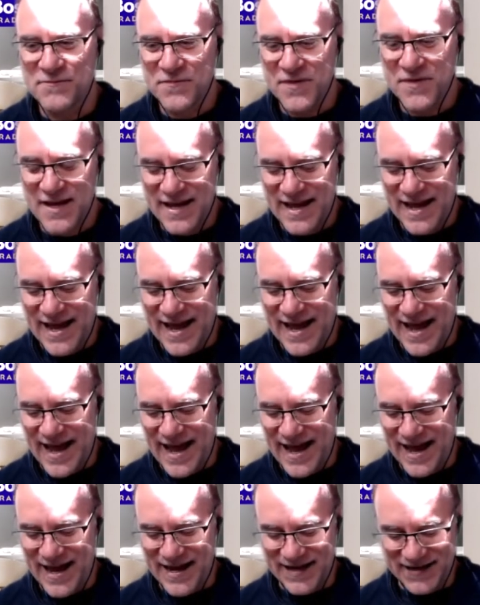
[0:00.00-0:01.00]
That's crazy.
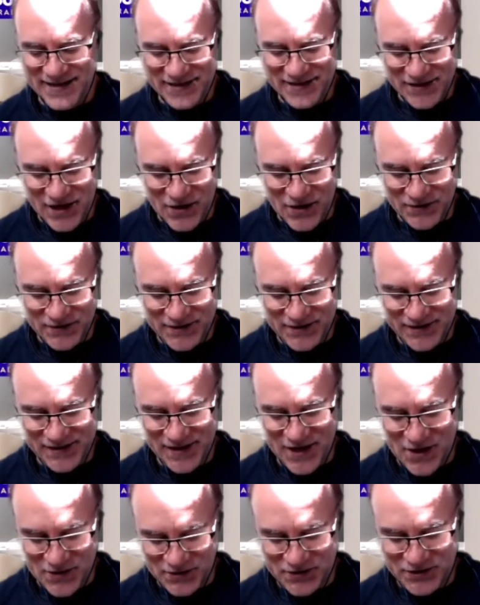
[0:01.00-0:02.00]
And I was
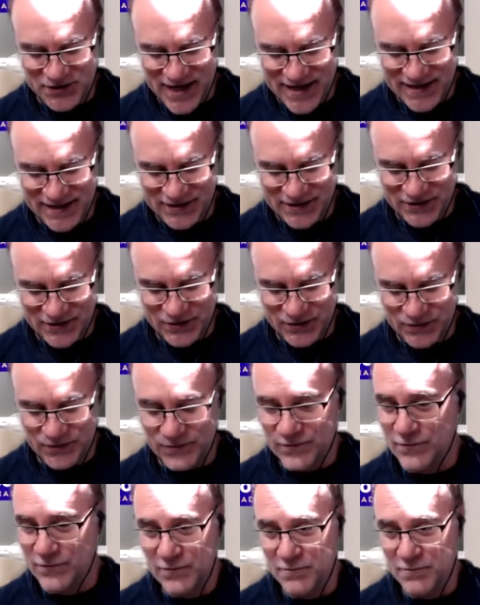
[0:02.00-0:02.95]
I was chatting to